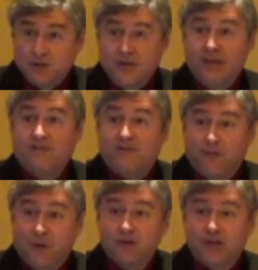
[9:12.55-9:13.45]
You need
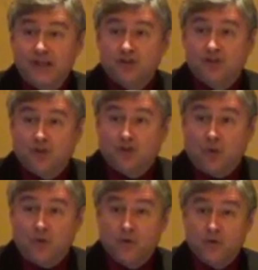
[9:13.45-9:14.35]
full change
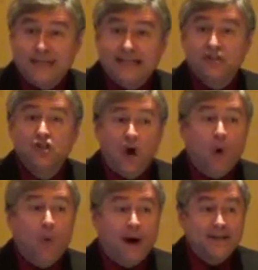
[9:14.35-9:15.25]
control. You need to
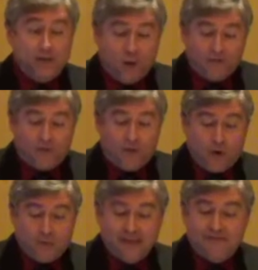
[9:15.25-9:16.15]
know what you are
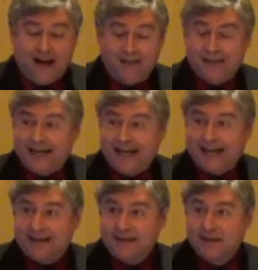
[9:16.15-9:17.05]
formally
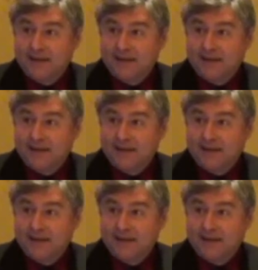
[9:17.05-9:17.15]
validating.